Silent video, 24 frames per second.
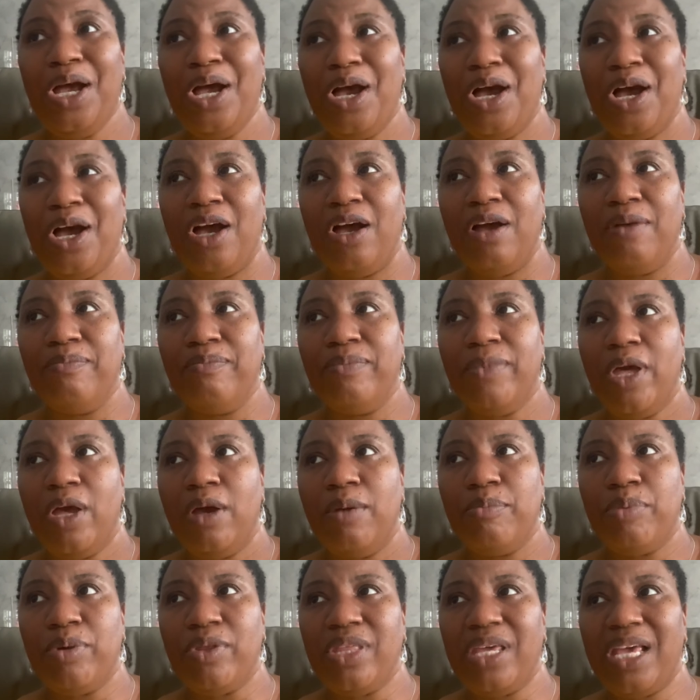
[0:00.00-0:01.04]

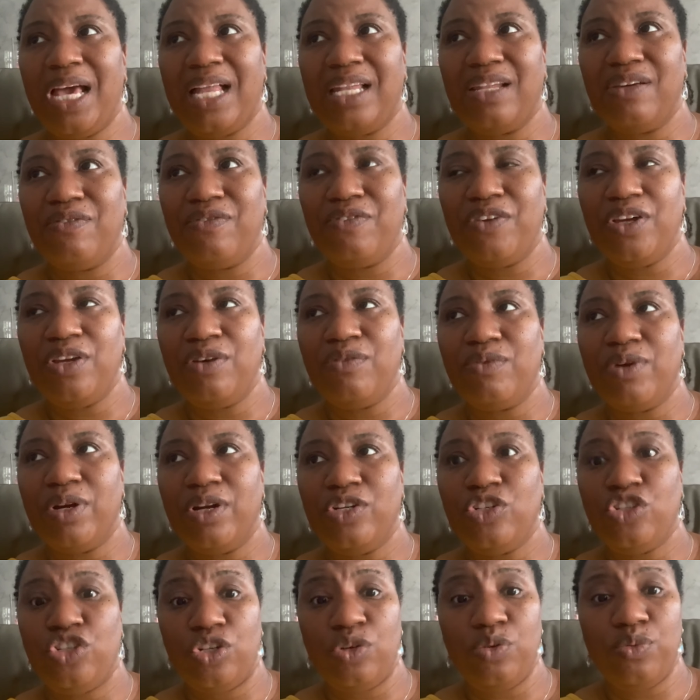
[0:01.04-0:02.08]
But the aloe vera
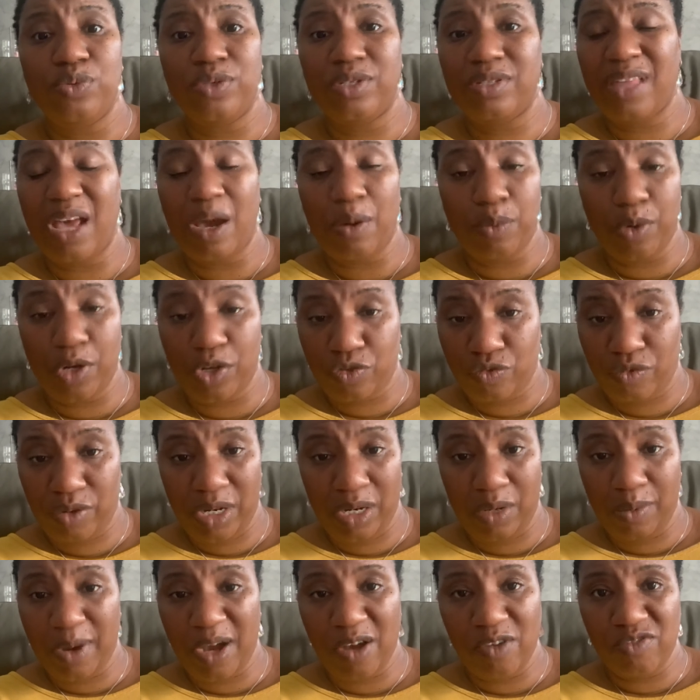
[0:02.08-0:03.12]
juice, that works
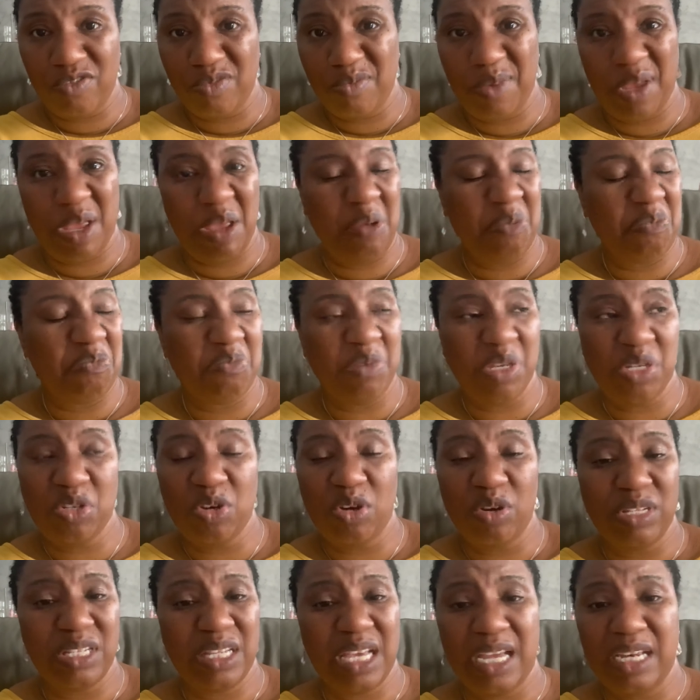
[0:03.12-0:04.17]
really well for me. My
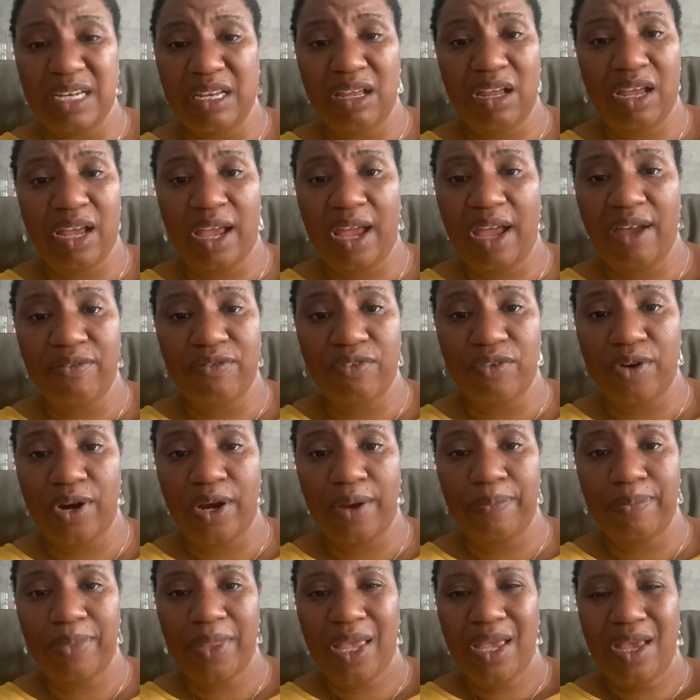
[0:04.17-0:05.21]
daughter's hair didn't care for it.